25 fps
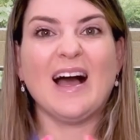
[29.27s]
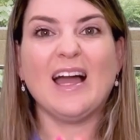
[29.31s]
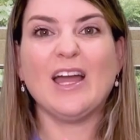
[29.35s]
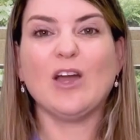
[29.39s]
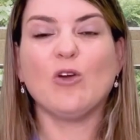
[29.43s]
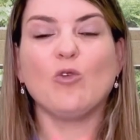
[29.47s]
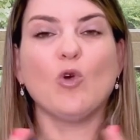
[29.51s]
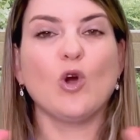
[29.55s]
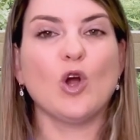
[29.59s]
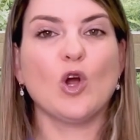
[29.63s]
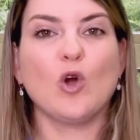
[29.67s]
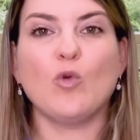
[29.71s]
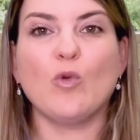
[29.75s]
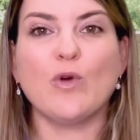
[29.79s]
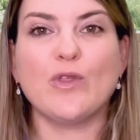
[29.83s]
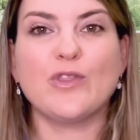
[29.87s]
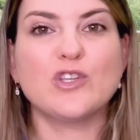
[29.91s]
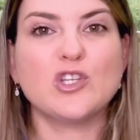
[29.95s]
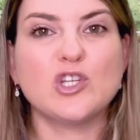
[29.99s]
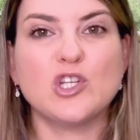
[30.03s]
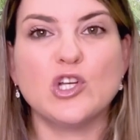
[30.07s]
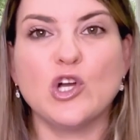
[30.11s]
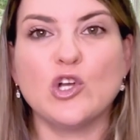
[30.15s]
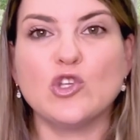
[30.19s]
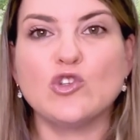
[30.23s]
work with
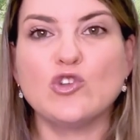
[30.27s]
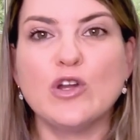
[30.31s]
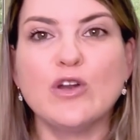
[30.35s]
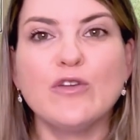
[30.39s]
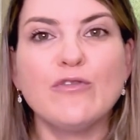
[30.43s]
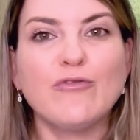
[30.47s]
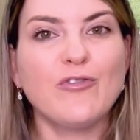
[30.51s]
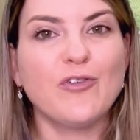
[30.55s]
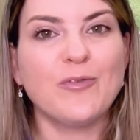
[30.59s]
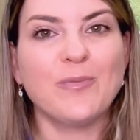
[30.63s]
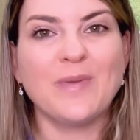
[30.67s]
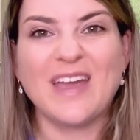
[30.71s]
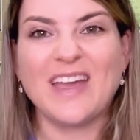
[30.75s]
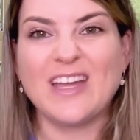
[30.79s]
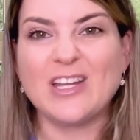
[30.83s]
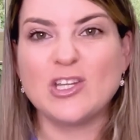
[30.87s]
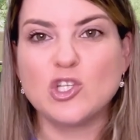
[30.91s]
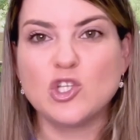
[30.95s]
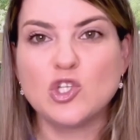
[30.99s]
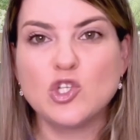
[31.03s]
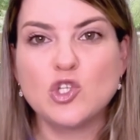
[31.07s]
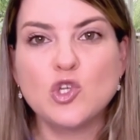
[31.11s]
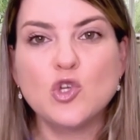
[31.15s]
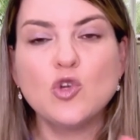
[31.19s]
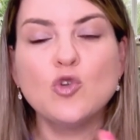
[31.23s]
children from
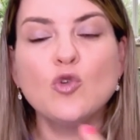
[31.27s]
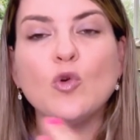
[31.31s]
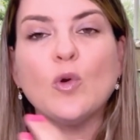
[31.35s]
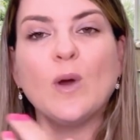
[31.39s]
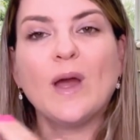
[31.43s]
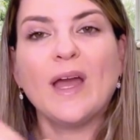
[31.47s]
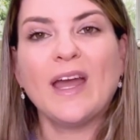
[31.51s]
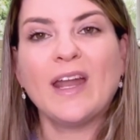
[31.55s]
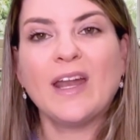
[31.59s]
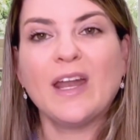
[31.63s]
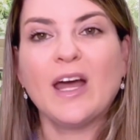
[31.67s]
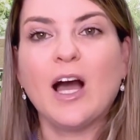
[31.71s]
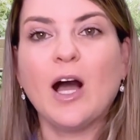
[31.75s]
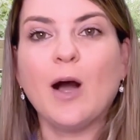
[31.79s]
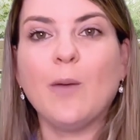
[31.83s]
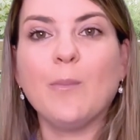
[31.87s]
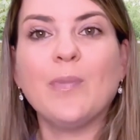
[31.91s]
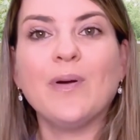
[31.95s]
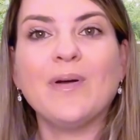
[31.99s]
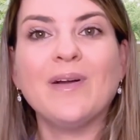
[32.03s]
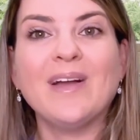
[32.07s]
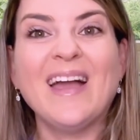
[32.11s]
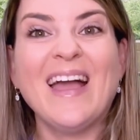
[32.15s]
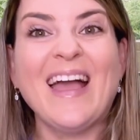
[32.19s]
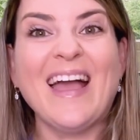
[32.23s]
age 2 and
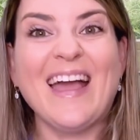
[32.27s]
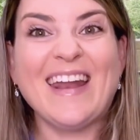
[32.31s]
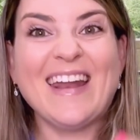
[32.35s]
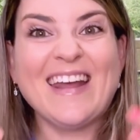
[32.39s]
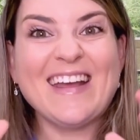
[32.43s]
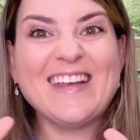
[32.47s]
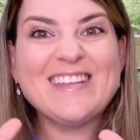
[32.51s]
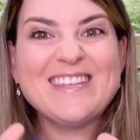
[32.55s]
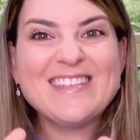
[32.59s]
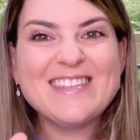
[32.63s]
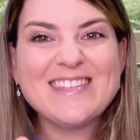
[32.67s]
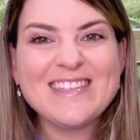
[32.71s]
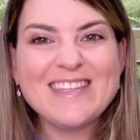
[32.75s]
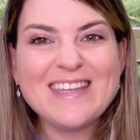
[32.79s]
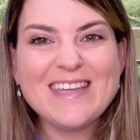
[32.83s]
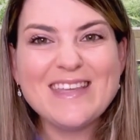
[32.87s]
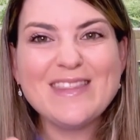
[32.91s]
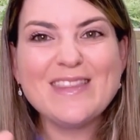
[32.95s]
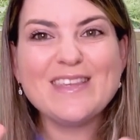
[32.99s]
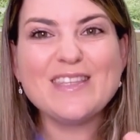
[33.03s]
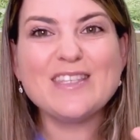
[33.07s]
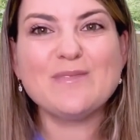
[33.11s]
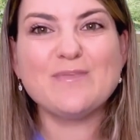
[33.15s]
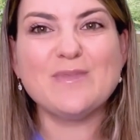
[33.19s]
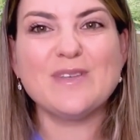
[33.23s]
up, and I see
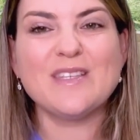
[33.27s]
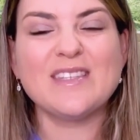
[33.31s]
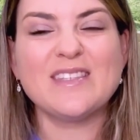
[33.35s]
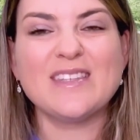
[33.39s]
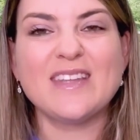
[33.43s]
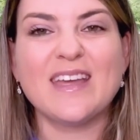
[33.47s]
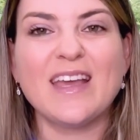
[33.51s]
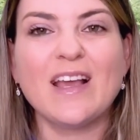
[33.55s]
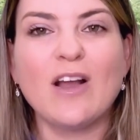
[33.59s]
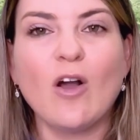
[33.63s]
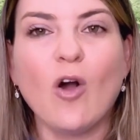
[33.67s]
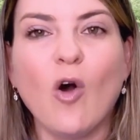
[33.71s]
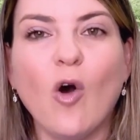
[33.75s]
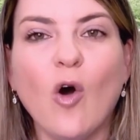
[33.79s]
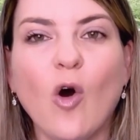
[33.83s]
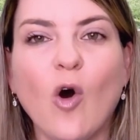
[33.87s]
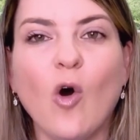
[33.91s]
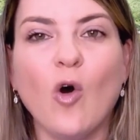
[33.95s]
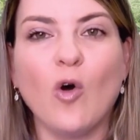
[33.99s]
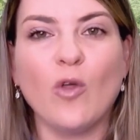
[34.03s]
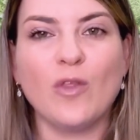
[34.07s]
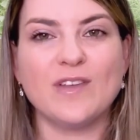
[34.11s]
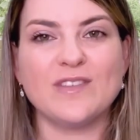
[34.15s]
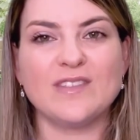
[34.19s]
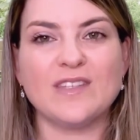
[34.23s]
this mistake
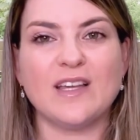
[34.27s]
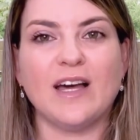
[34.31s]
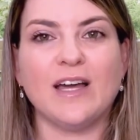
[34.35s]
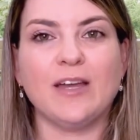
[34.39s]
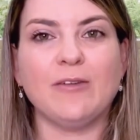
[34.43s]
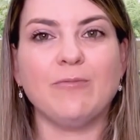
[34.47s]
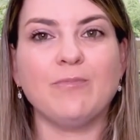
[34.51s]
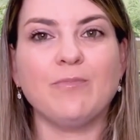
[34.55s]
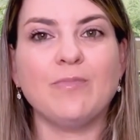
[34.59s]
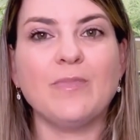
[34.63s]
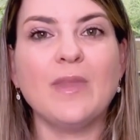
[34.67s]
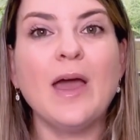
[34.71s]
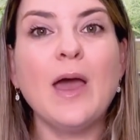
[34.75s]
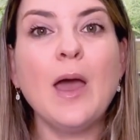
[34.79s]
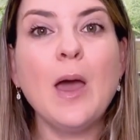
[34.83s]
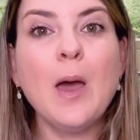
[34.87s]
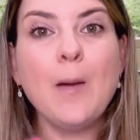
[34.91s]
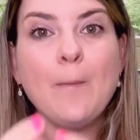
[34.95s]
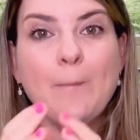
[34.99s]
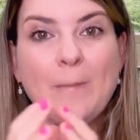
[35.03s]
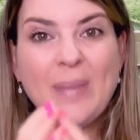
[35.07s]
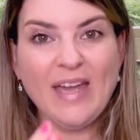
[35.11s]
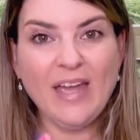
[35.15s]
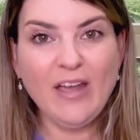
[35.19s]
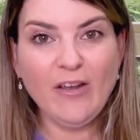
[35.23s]
all the time.
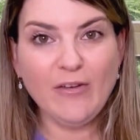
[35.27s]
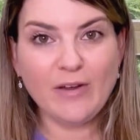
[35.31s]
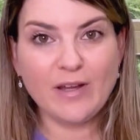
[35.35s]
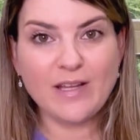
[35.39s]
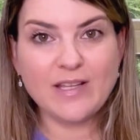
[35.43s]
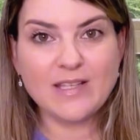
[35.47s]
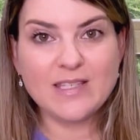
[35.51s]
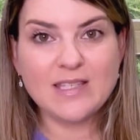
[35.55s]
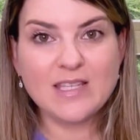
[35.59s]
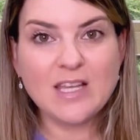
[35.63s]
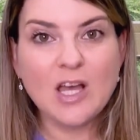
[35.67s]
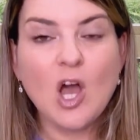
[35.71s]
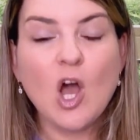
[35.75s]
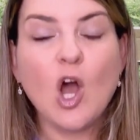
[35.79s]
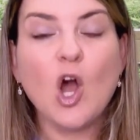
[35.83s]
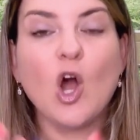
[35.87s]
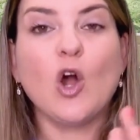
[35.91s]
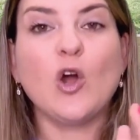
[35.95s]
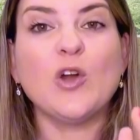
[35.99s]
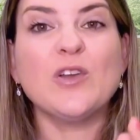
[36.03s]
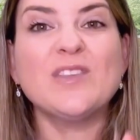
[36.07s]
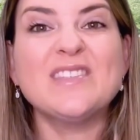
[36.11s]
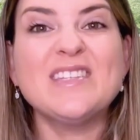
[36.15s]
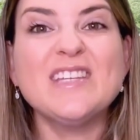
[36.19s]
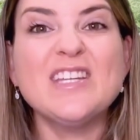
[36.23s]
Parents
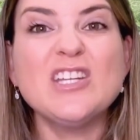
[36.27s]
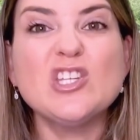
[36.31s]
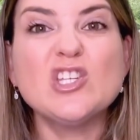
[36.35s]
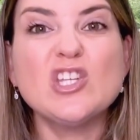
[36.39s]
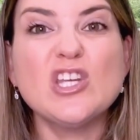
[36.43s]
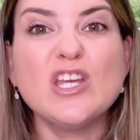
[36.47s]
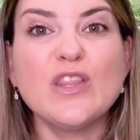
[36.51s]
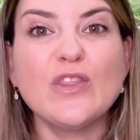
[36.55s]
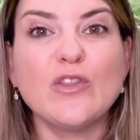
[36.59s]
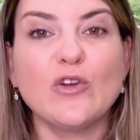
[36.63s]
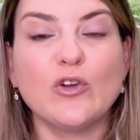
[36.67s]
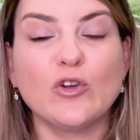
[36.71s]
are teaching their